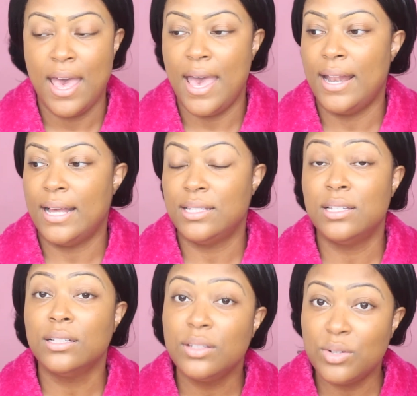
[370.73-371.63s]
and I
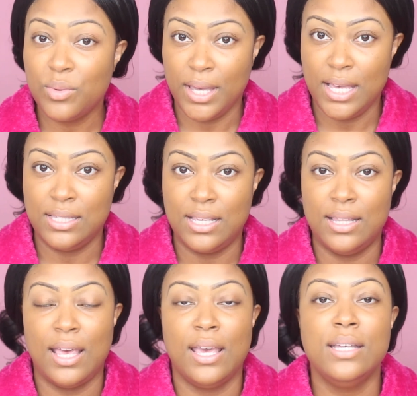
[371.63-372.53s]
took the quiz
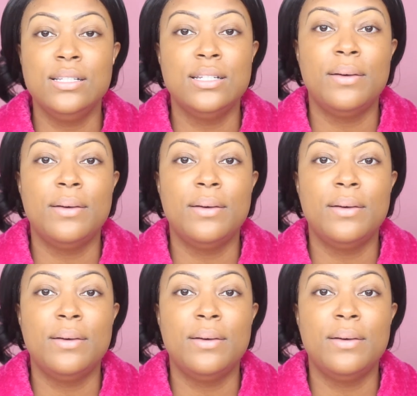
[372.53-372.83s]
and they ended